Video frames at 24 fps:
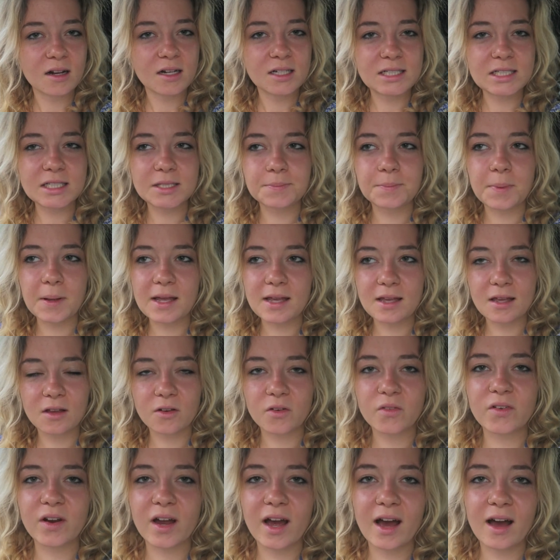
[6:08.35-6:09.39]
just being
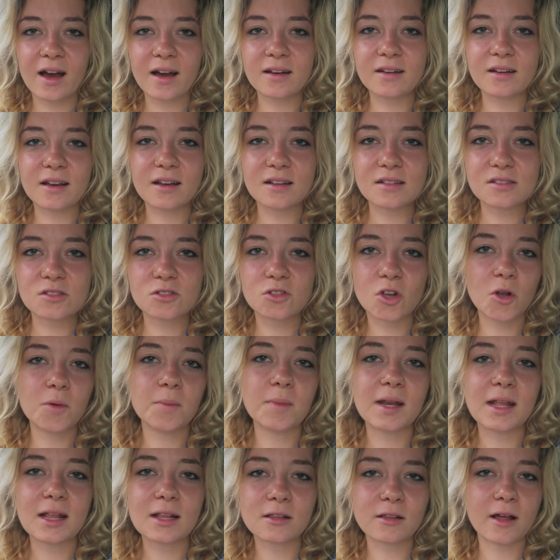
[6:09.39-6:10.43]
around so many